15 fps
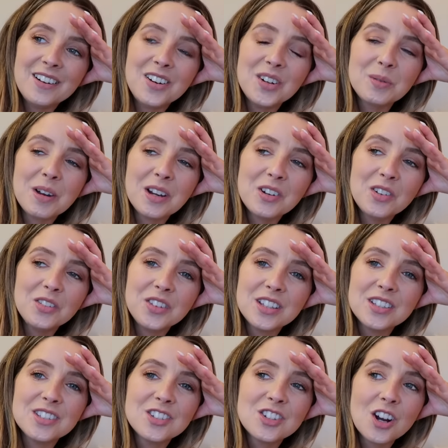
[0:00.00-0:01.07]
oh my god,
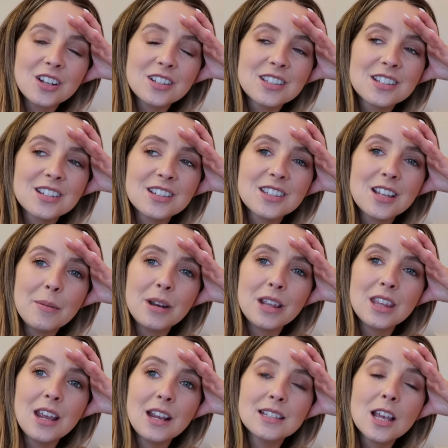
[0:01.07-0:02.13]
there's just so many
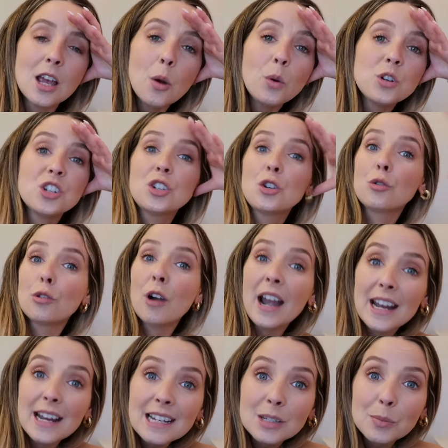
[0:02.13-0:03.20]
things, which is
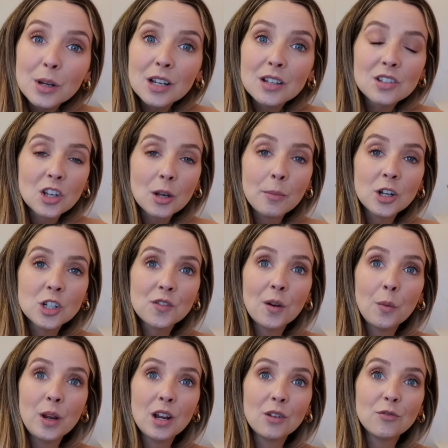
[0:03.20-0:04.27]
great because so much of it
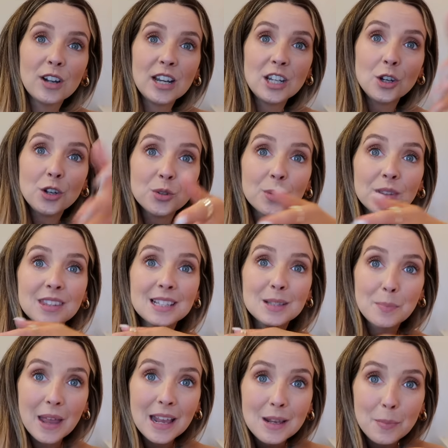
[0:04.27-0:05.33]
we can reuse with this
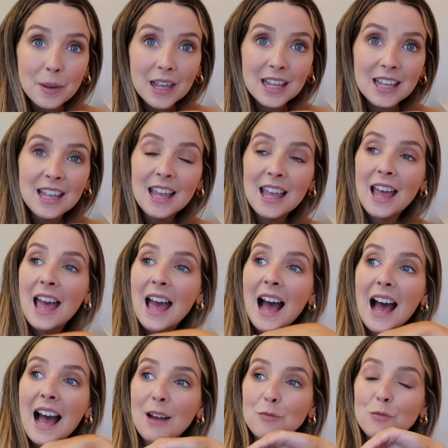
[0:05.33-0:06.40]
baby,
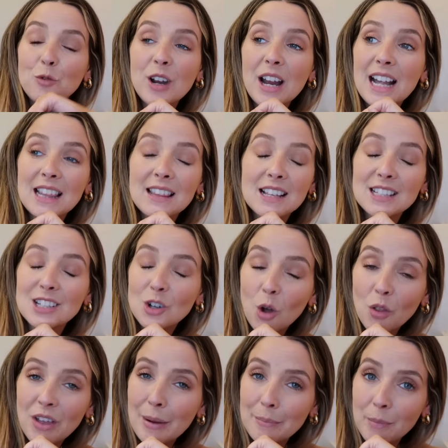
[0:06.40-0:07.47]
and really there's
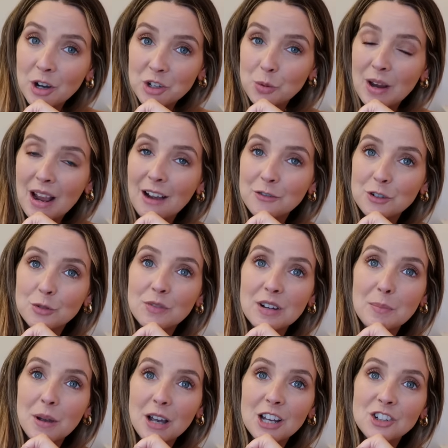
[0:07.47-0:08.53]
not that much we have to
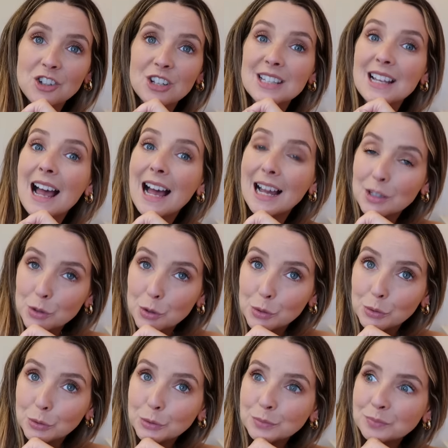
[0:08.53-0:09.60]
repurchase at
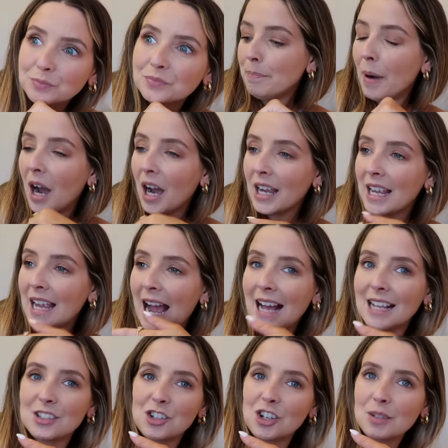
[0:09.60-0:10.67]
all. But it
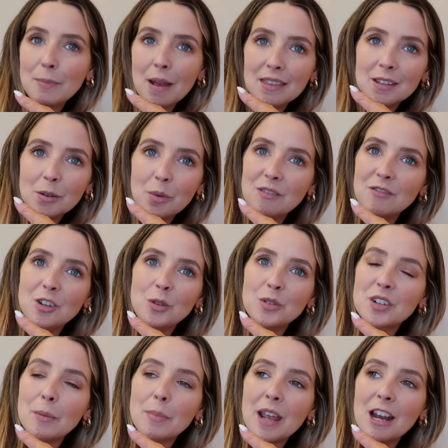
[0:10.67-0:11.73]
has just meant that we've used
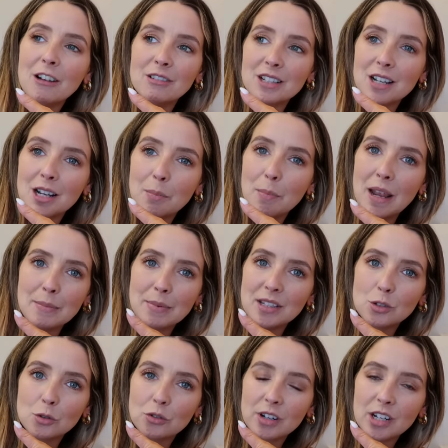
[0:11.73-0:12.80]
up here as like baby
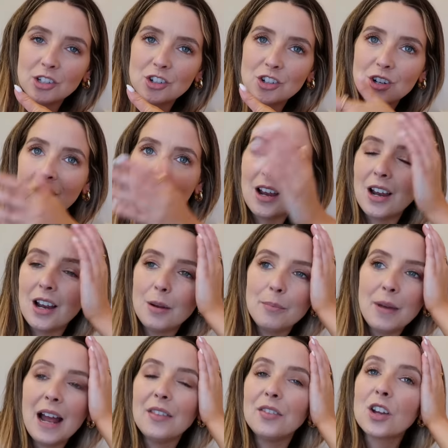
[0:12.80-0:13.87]
storage,
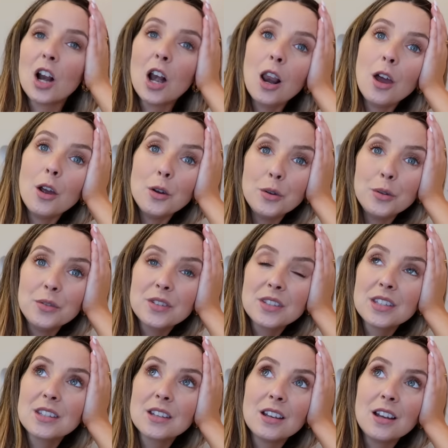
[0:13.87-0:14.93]
and the
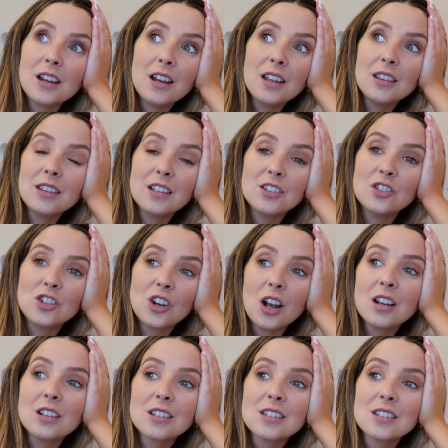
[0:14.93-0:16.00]
clothes, there's
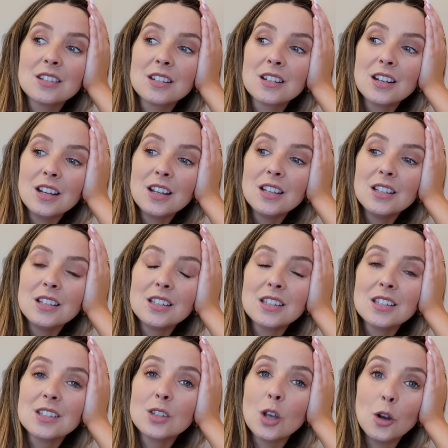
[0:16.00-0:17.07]
just
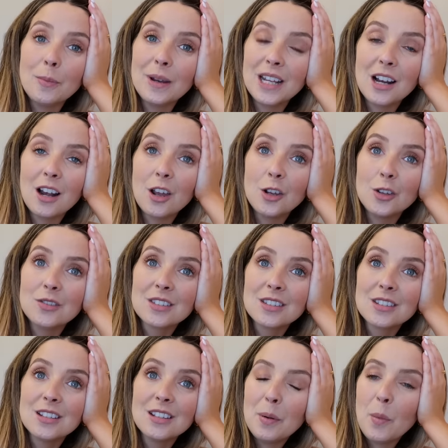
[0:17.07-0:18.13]
so many clothes.
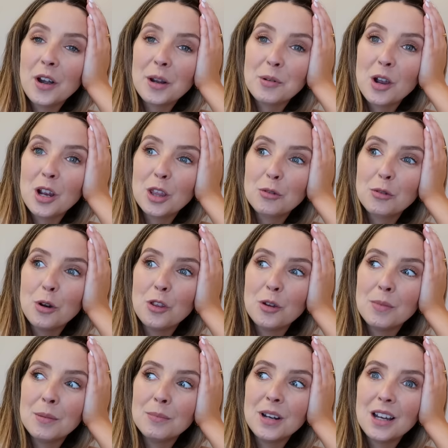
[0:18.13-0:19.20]
But when I'm going through
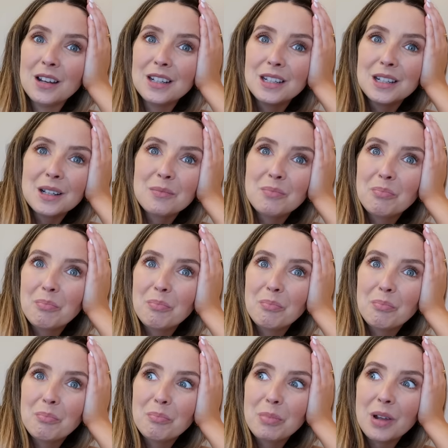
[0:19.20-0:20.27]
them, I'm like,
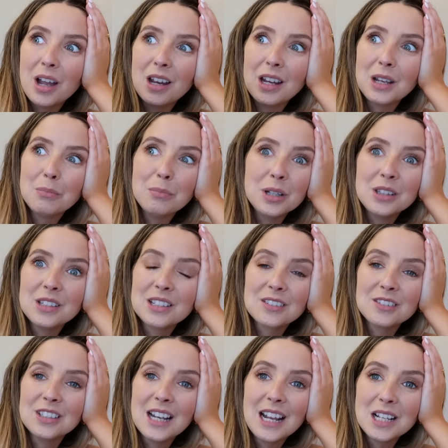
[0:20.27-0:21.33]
I can put this
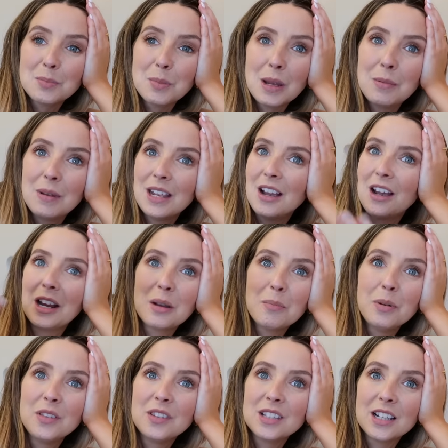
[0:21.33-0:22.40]
on the next baby. I can
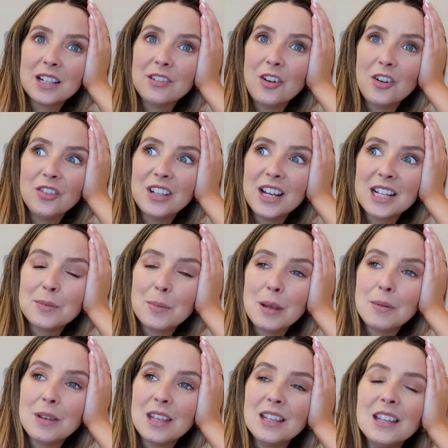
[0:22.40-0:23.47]
put this on the next
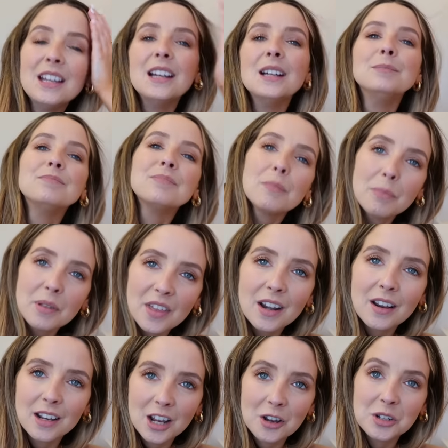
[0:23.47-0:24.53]
baby. But then
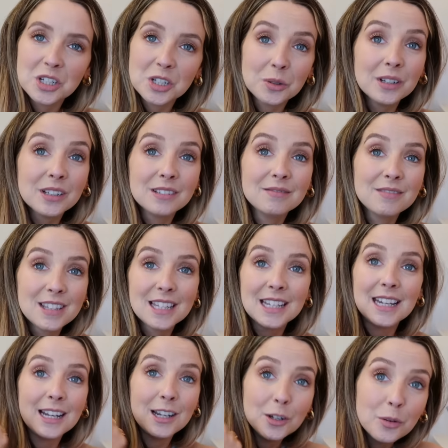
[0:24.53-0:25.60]
I go and do a
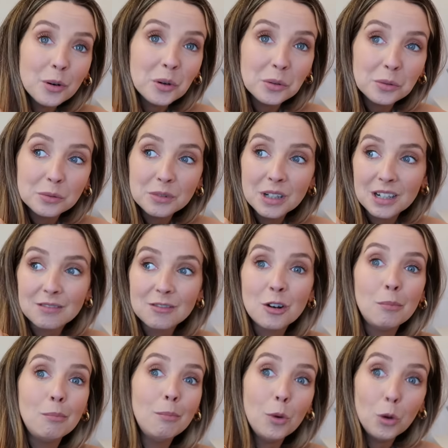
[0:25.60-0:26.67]
Ziggy Lou haul and I've
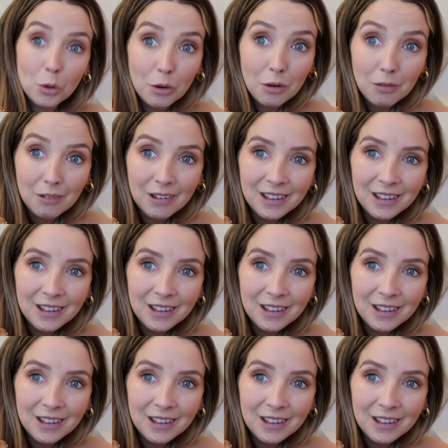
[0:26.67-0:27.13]
got more.